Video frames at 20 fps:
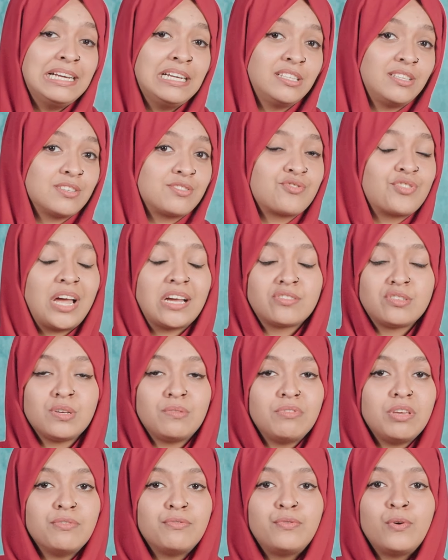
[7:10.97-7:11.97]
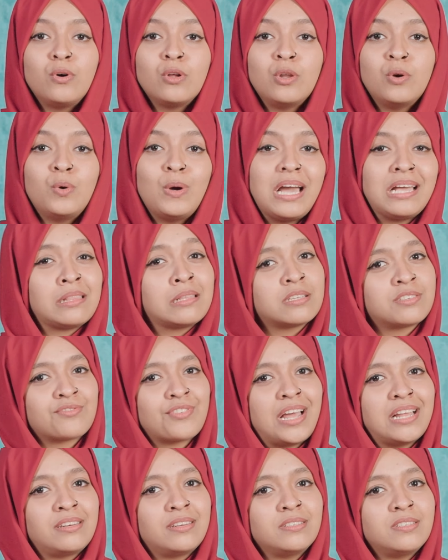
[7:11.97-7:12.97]
The structure we follow and the
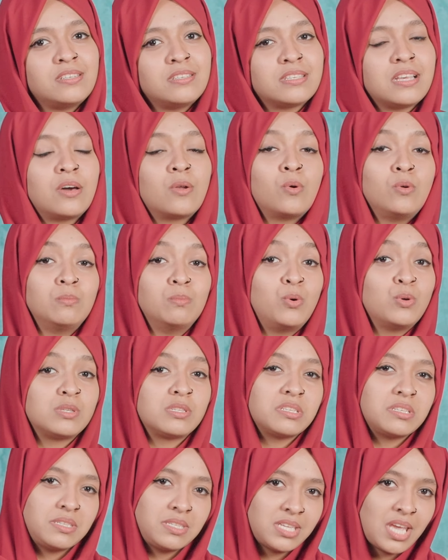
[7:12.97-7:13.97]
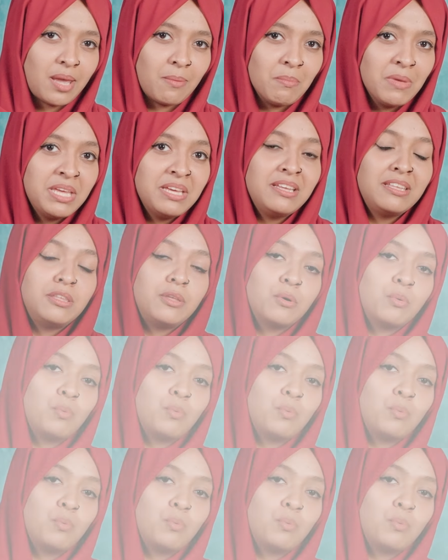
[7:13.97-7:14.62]
strategies are almost the same. The